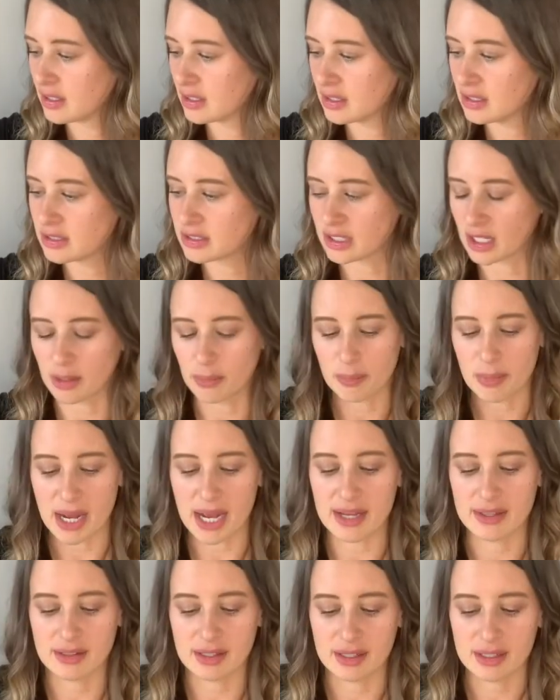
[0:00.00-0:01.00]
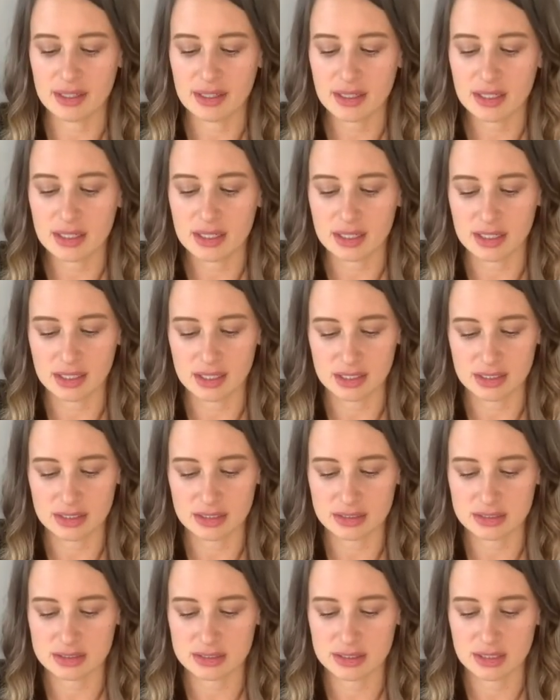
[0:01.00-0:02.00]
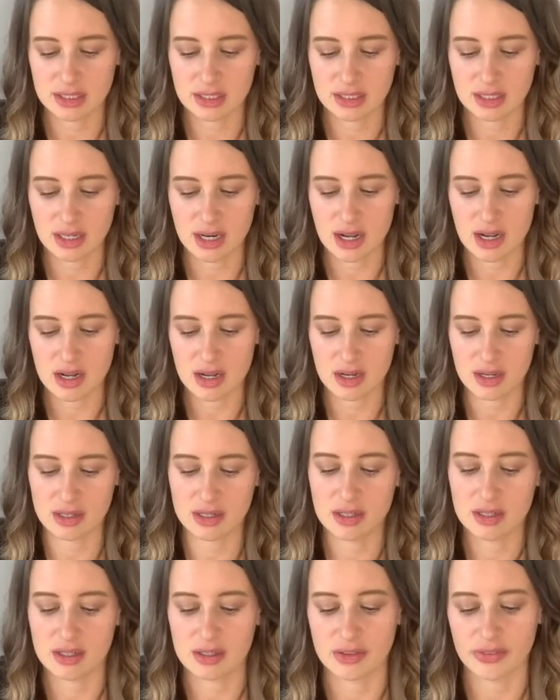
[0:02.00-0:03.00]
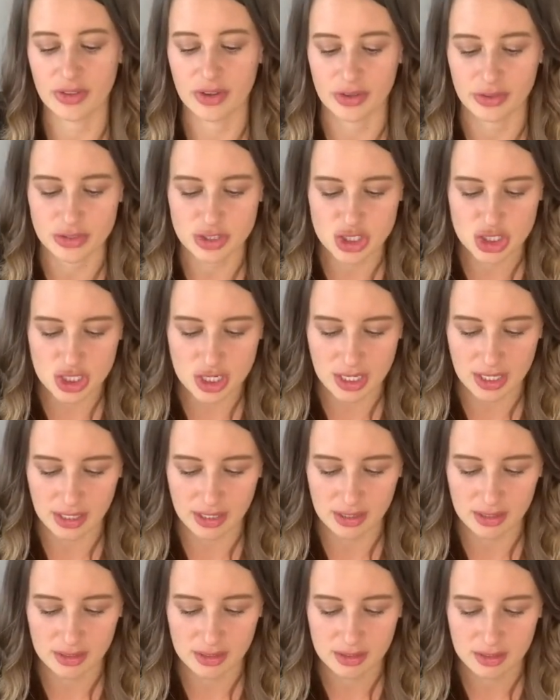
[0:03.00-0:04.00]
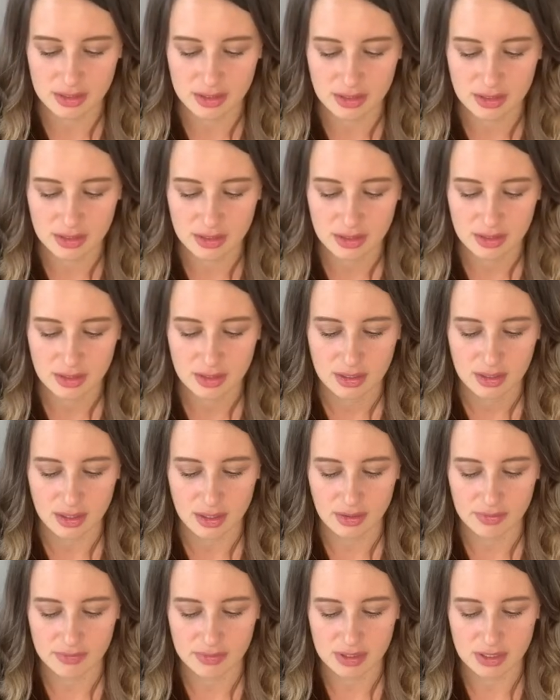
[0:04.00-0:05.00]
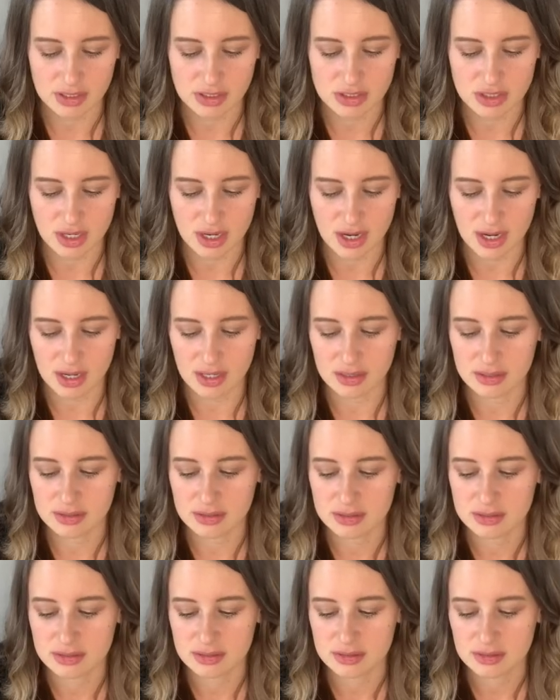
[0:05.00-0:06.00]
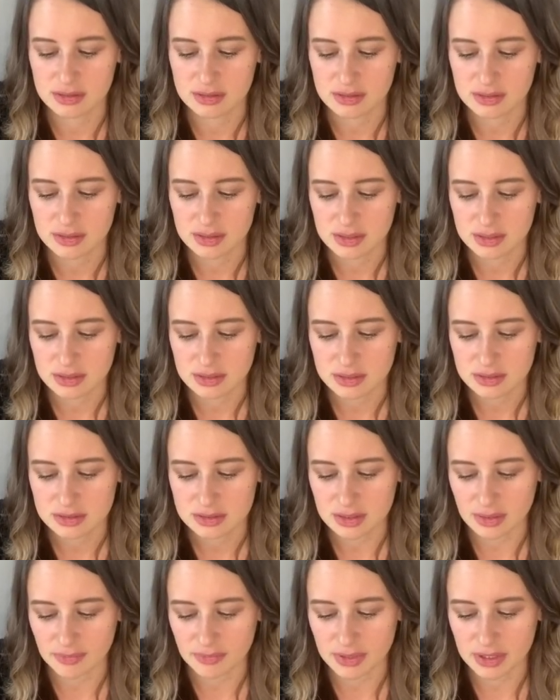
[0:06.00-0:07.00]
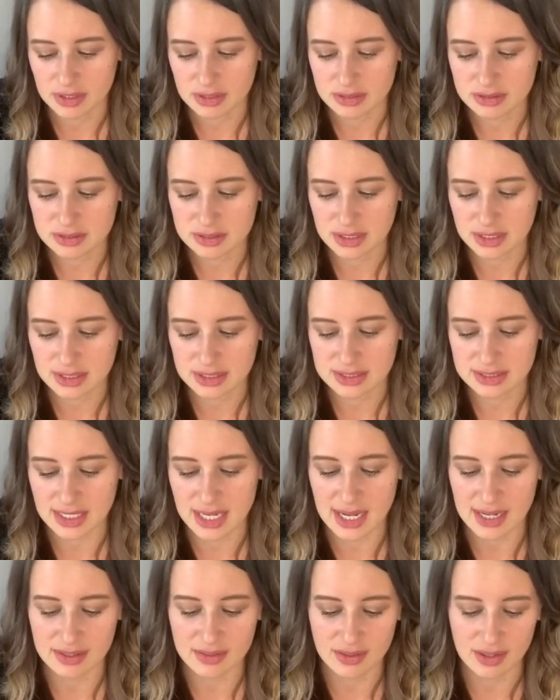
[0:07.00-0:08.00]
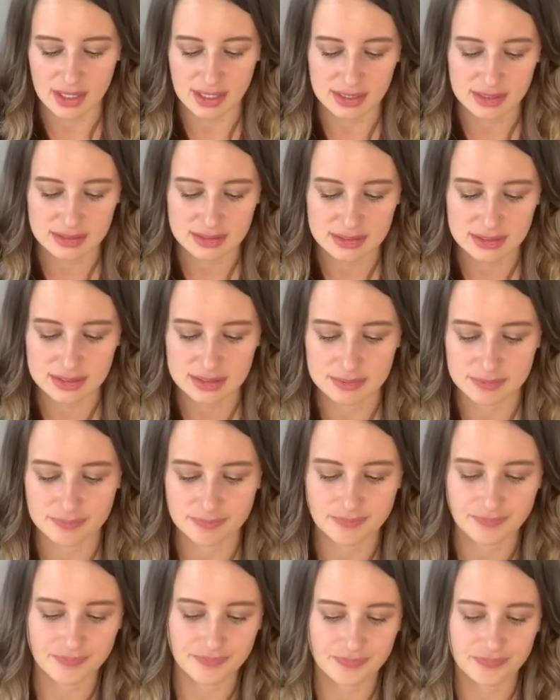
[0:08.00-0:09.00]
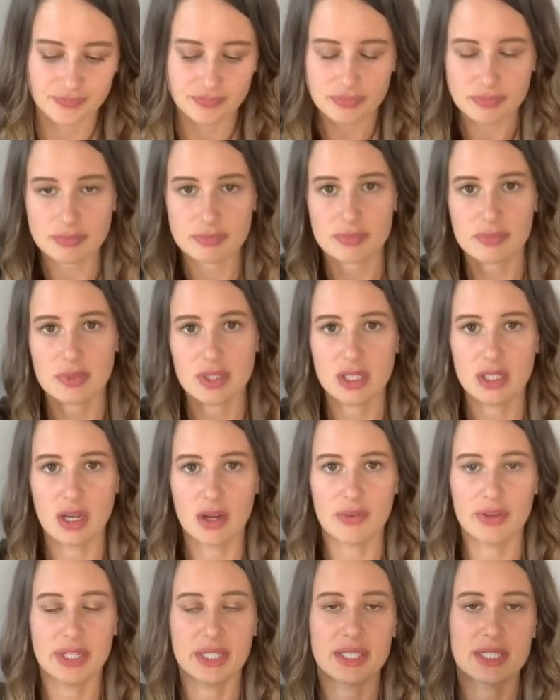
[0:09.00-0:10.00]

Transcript: So by the ears, not on her little chin, I'm gonna draw some little zigzag lines going